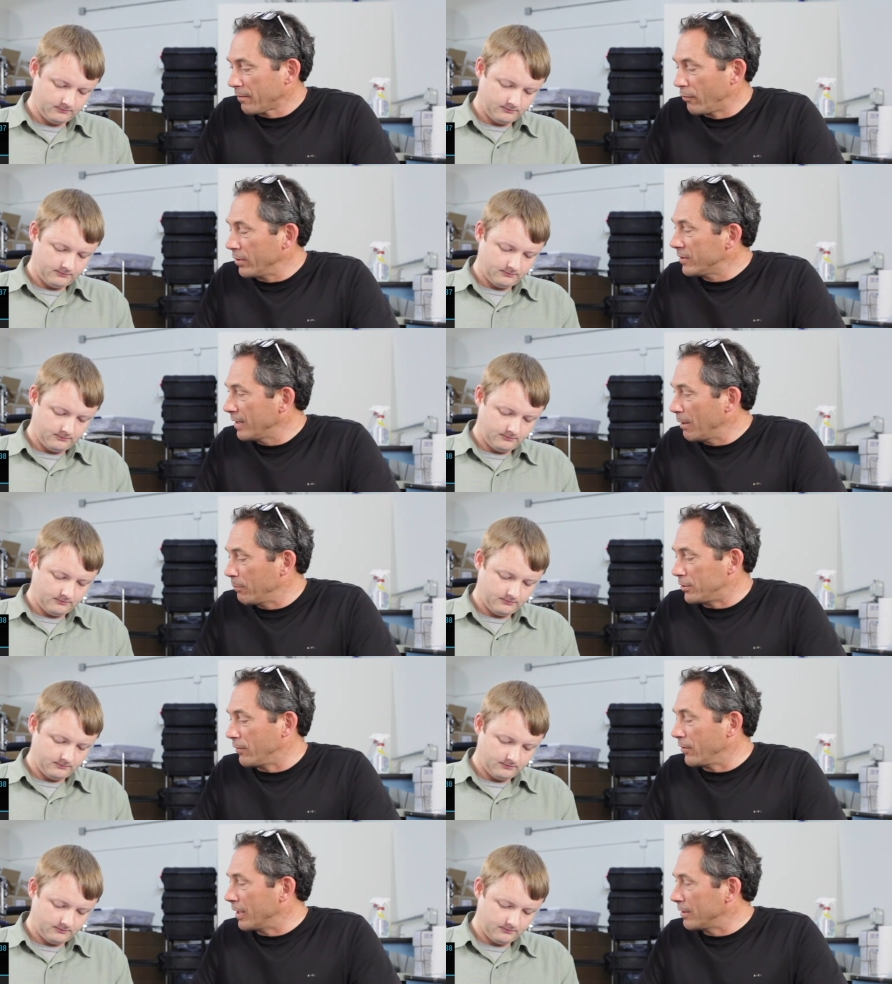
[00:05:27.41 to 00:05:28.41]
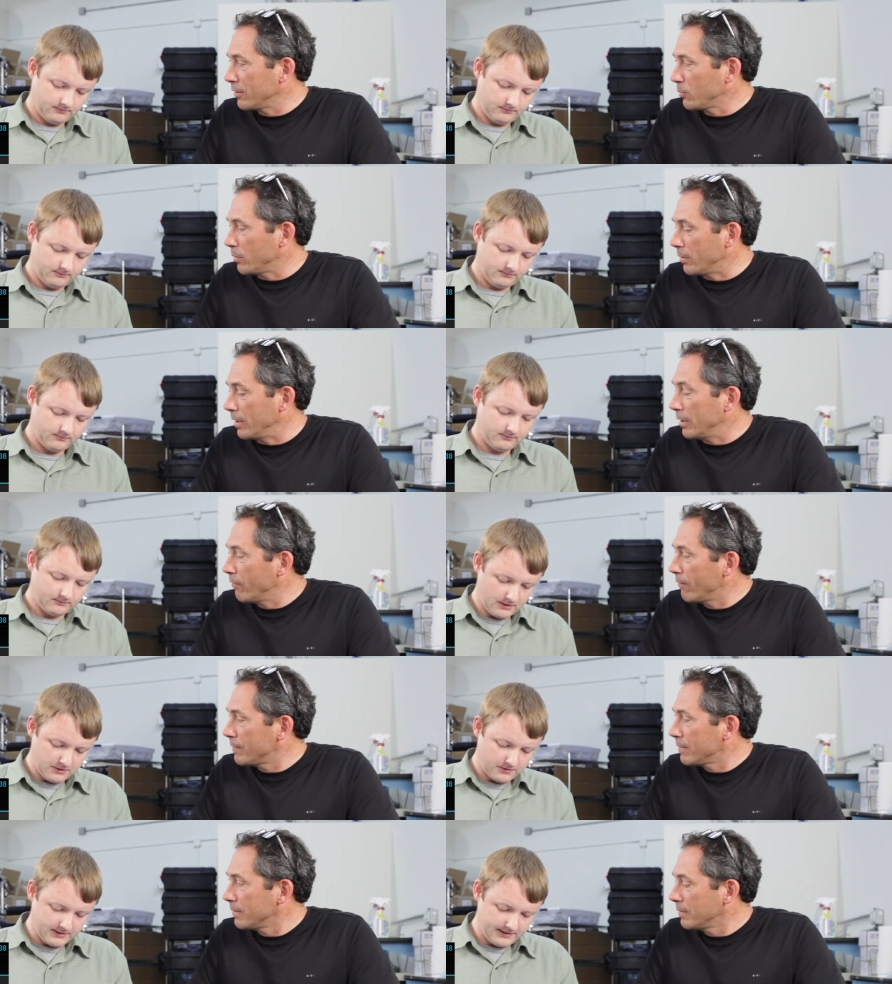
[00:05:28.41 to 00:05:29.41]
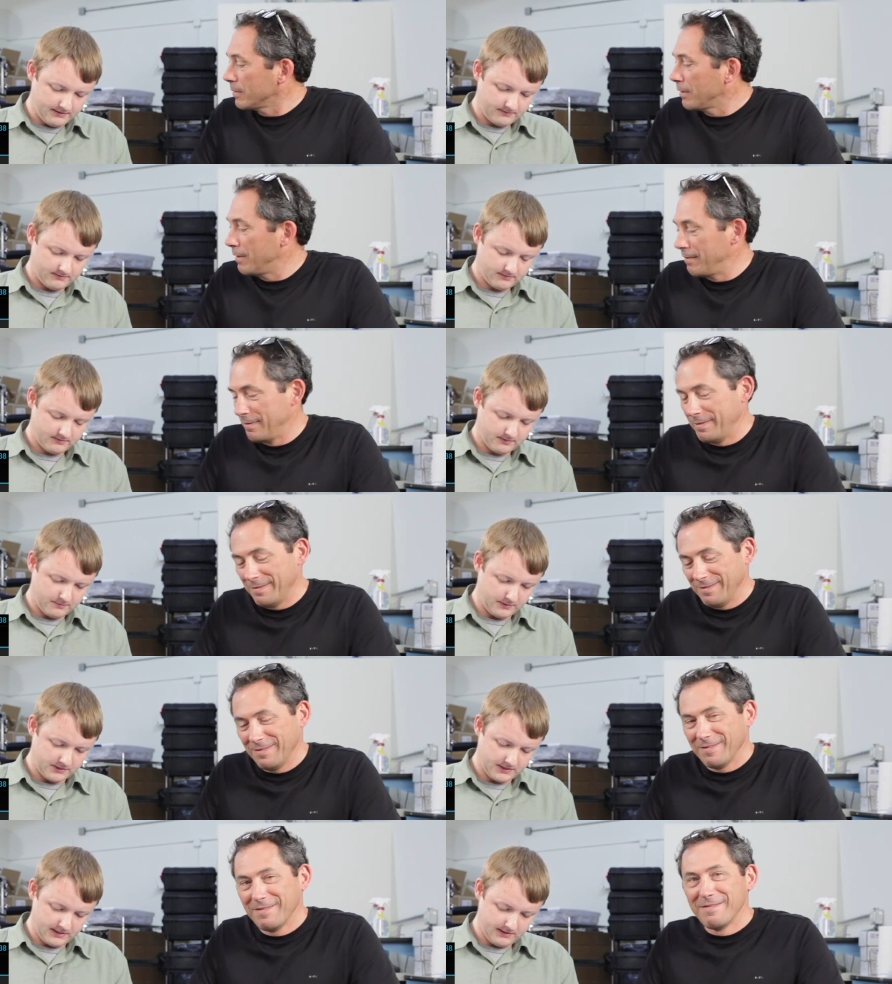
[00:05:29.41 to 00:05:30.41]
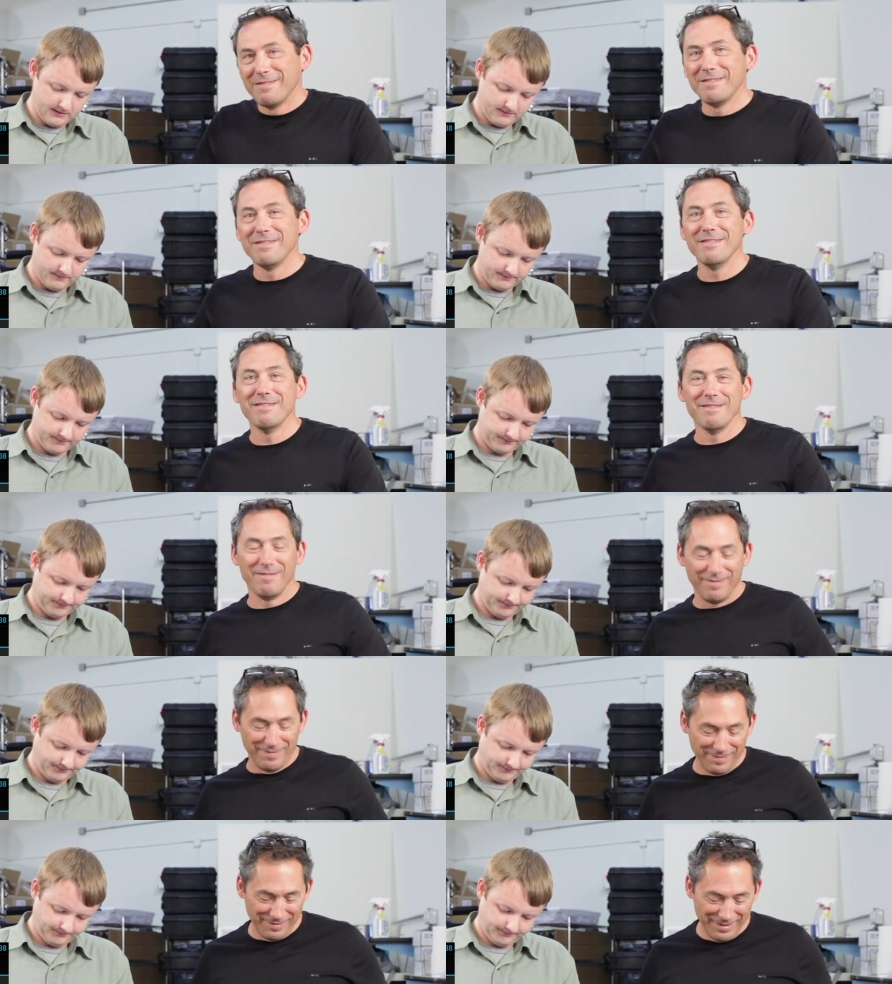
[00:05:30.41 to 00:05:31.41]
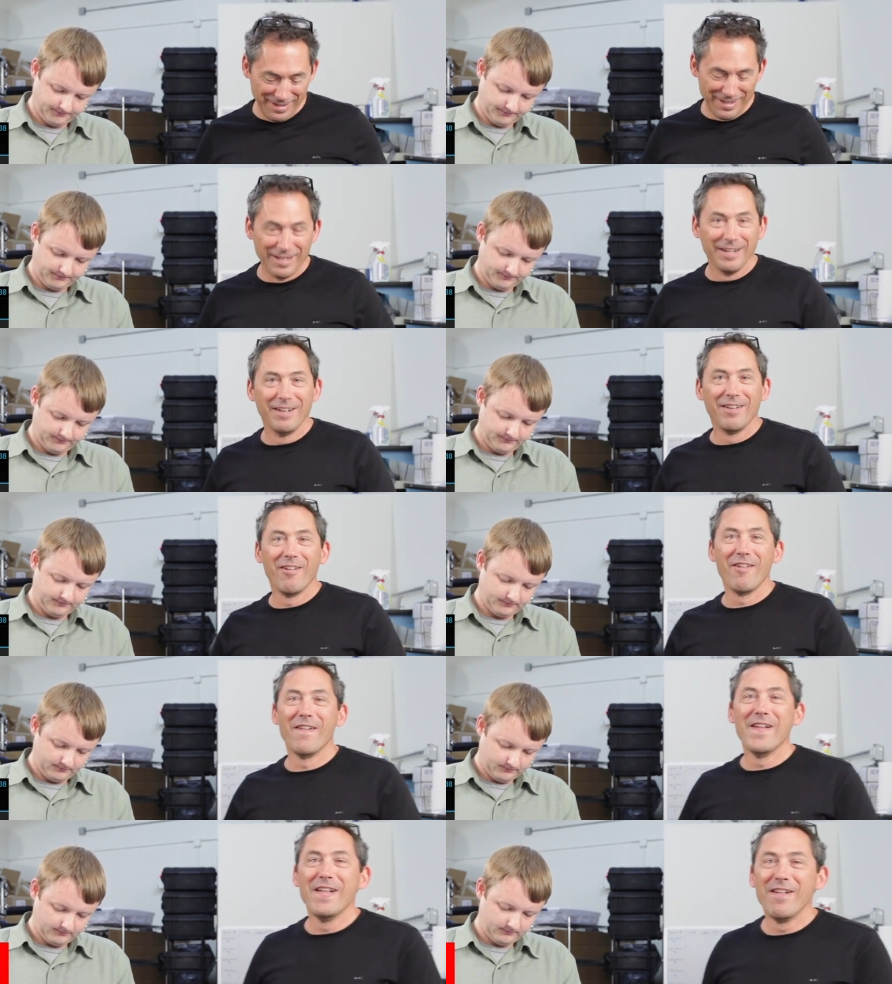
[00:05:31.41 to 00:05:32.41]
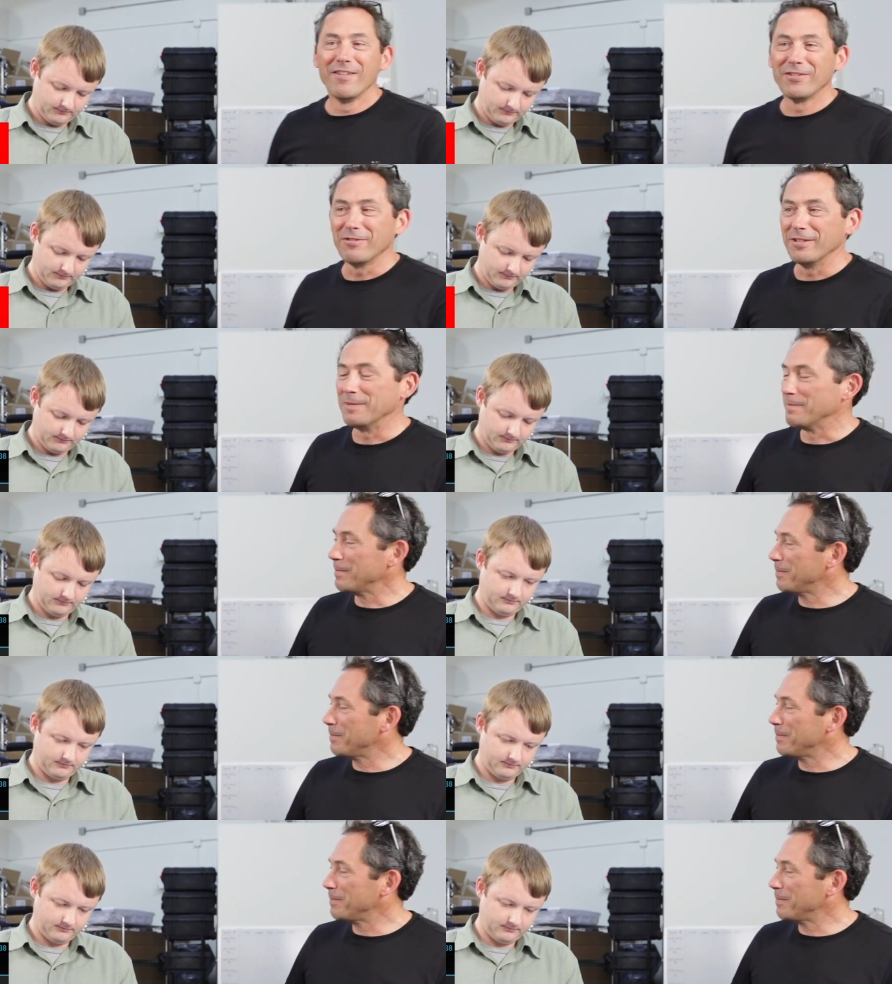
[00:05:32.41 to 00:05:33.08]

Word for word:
Speaker 1: Free sandwich if you get this one right. Okay, I'm excited. Pretty much all week. That's right.